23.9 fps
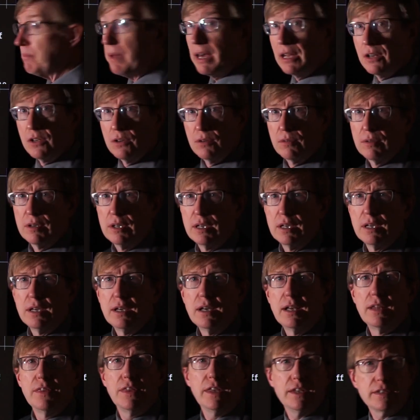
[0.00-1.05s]
Bennu.
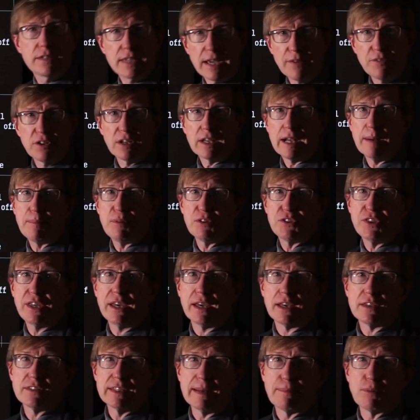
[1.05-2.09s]
They discovered a couple
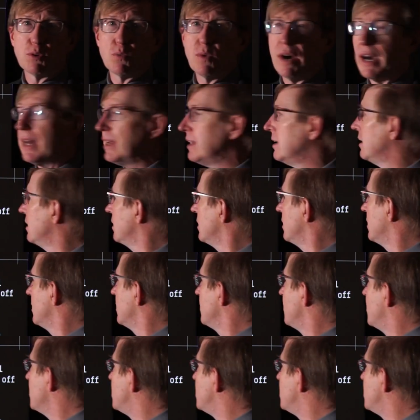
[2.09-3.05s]
things. Number one, the